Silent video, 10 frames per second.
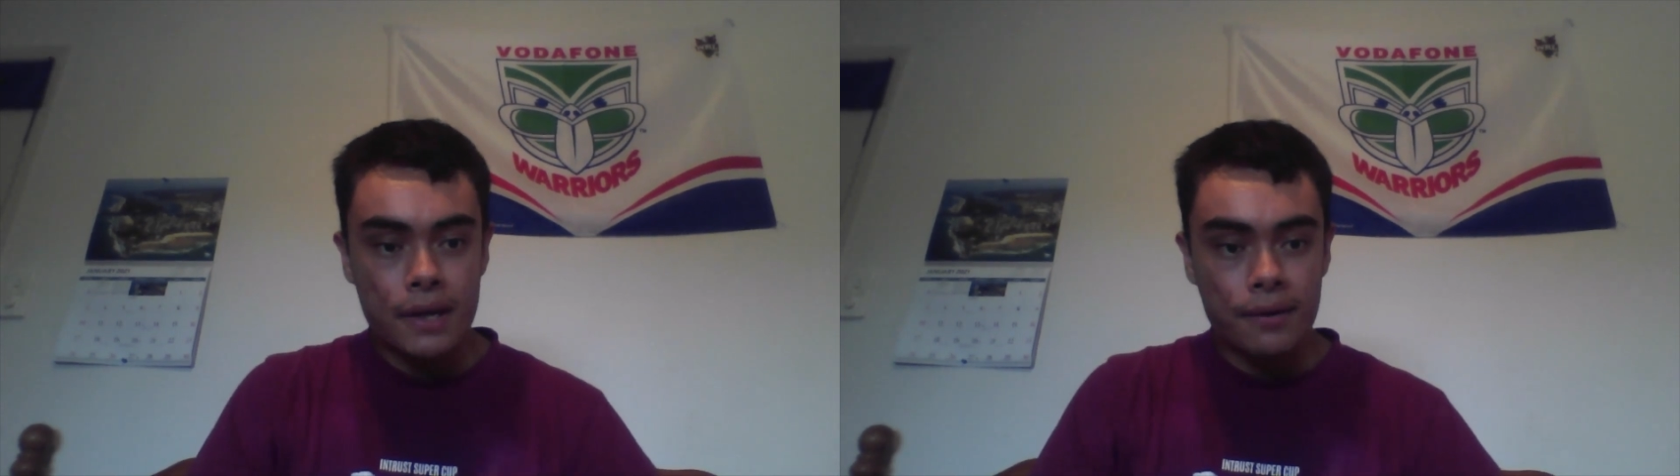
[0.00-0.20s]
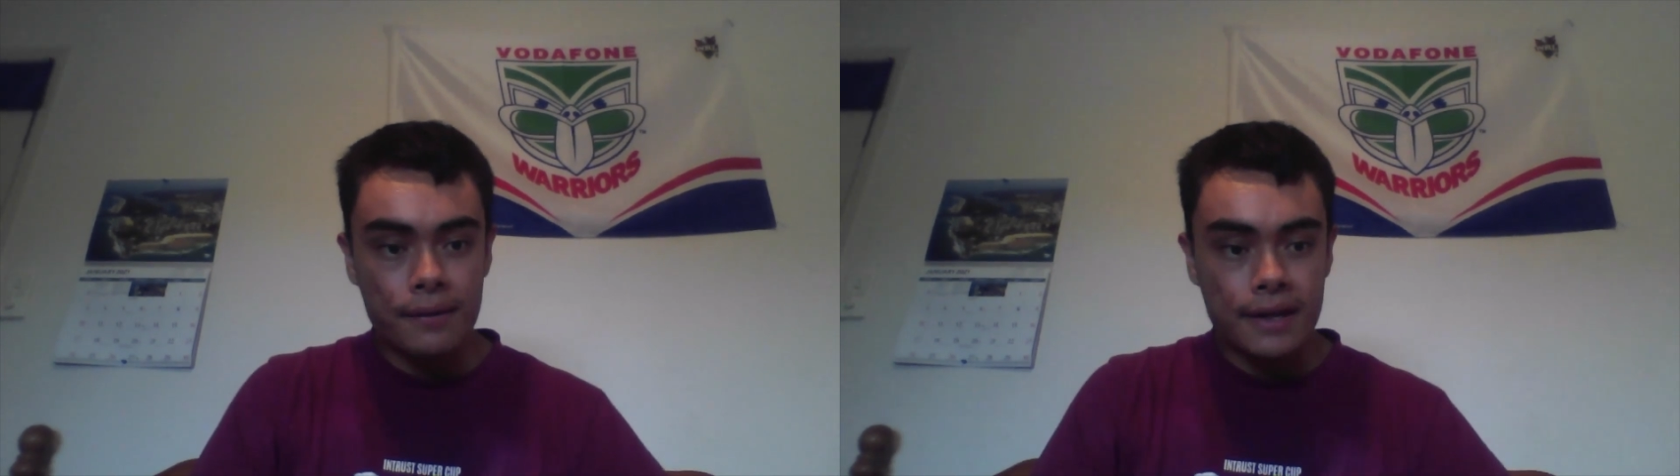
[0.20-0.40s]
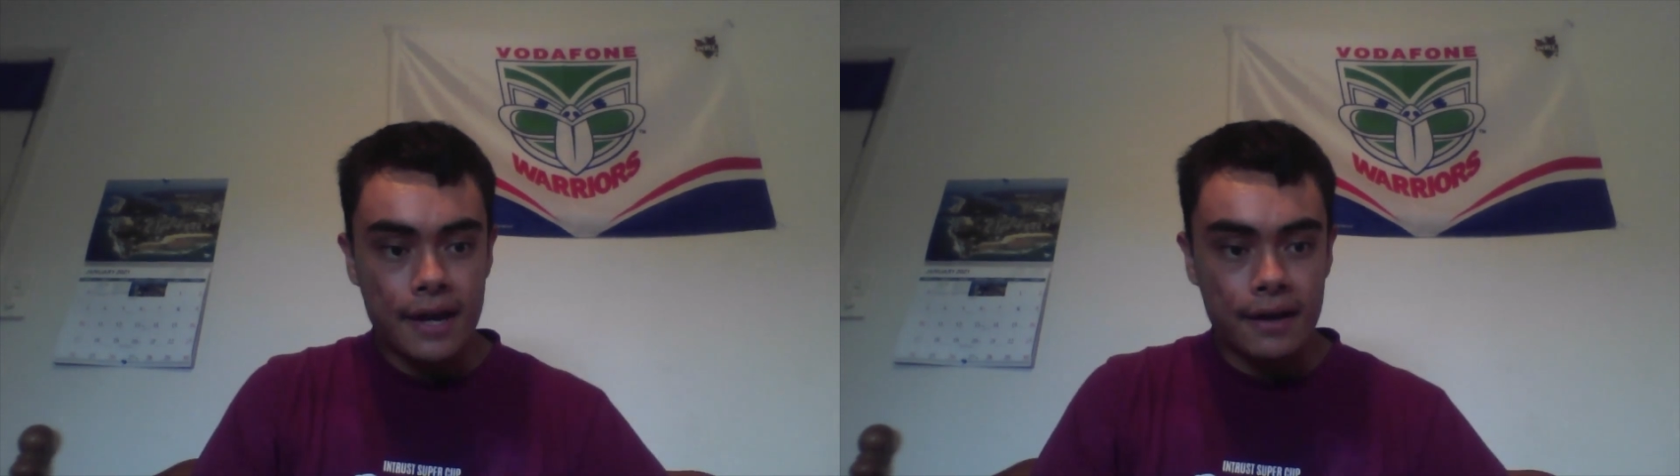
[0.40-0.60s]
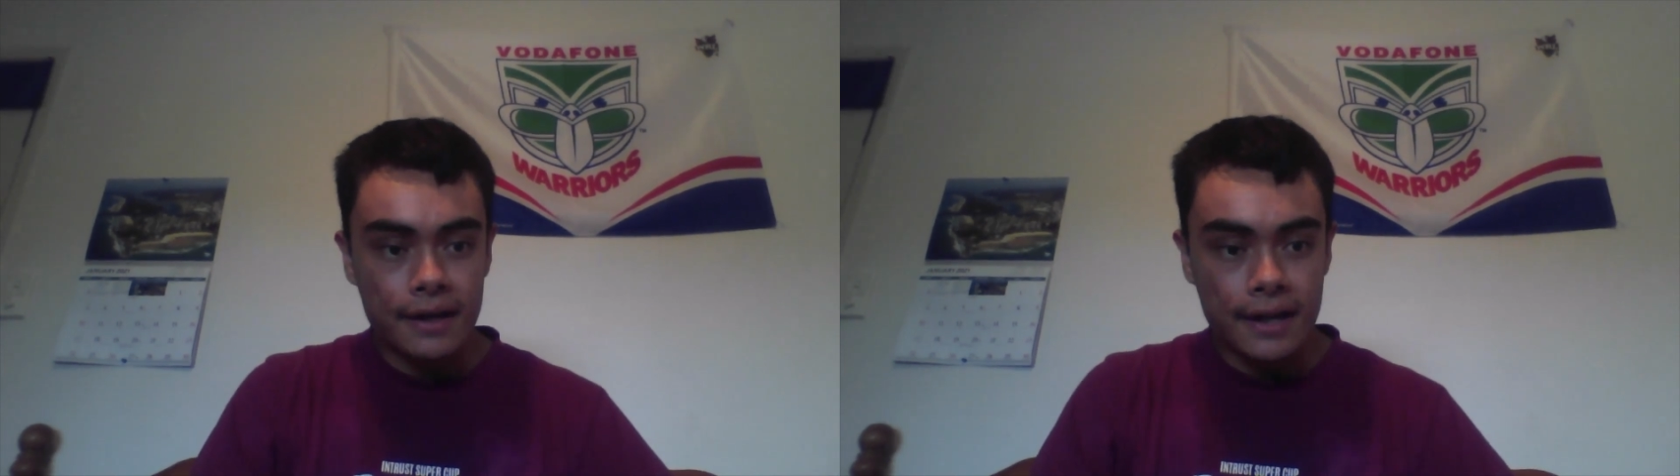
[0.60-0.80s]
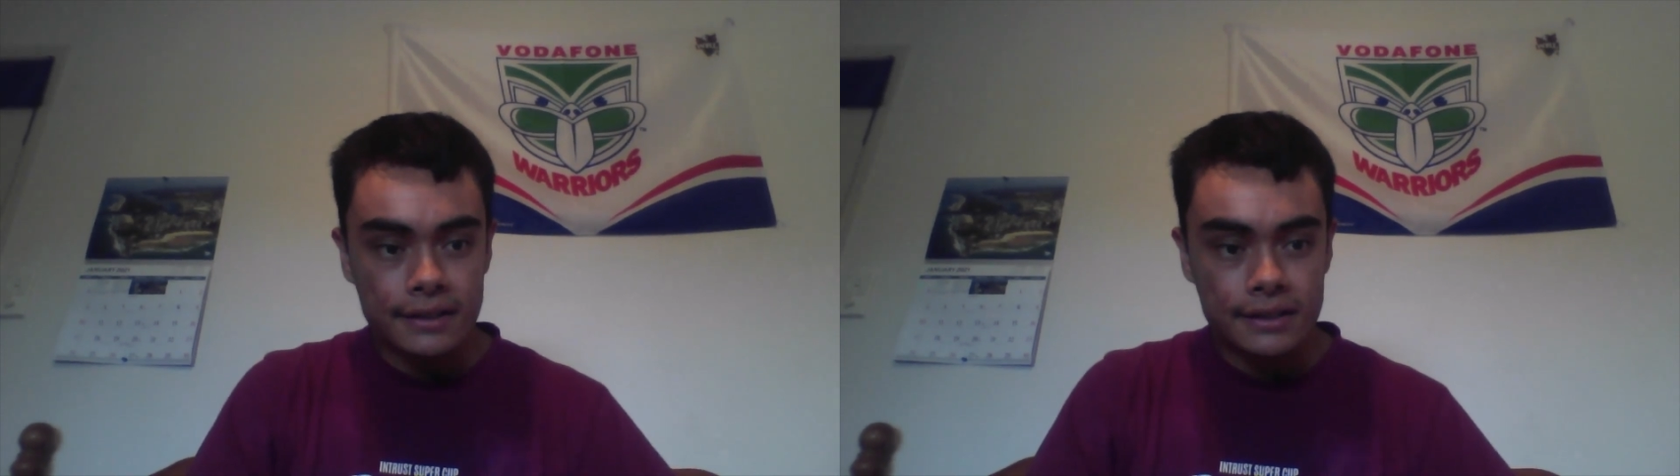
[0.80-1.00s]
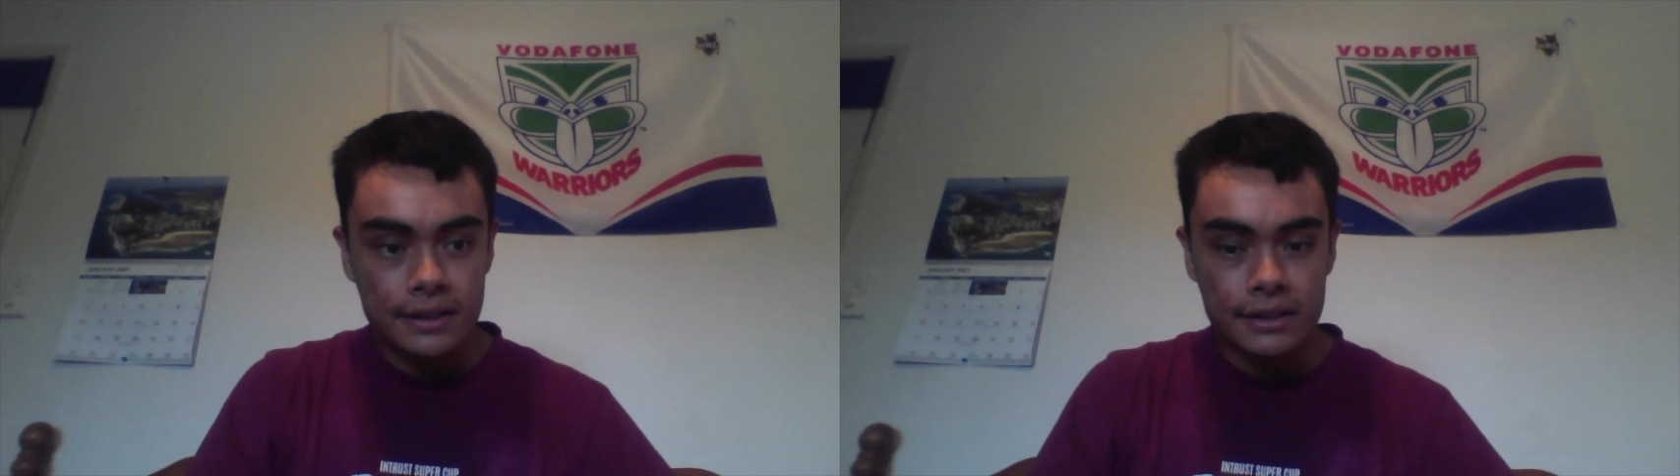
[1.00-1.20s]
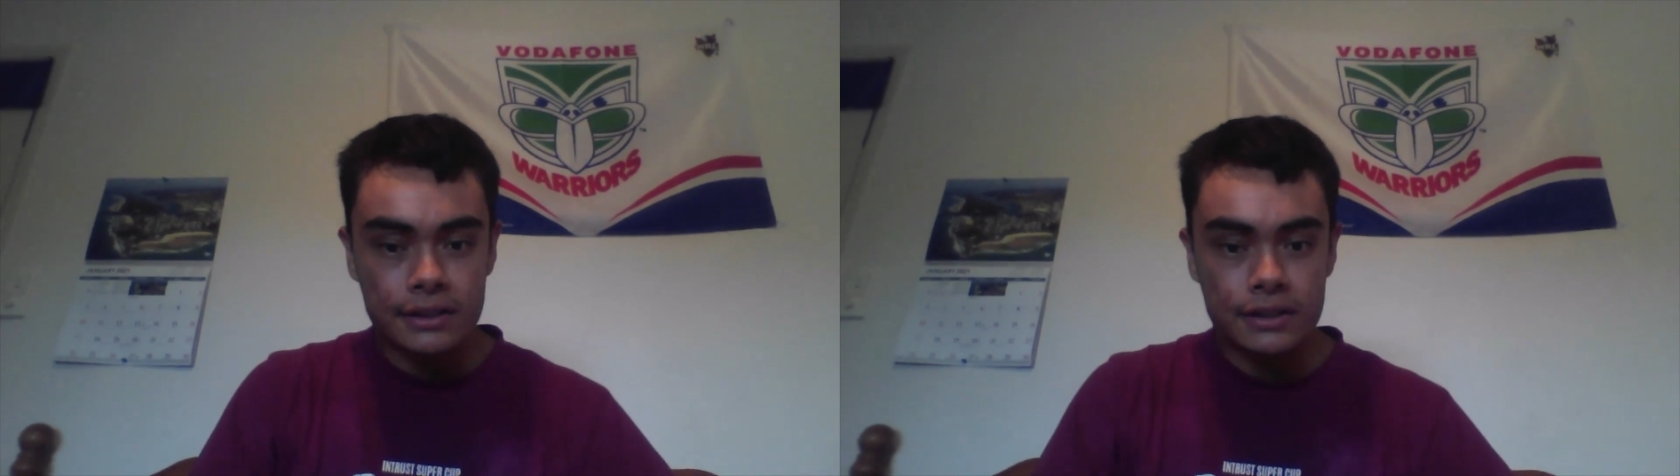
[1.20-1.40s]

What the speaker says: penalty count against us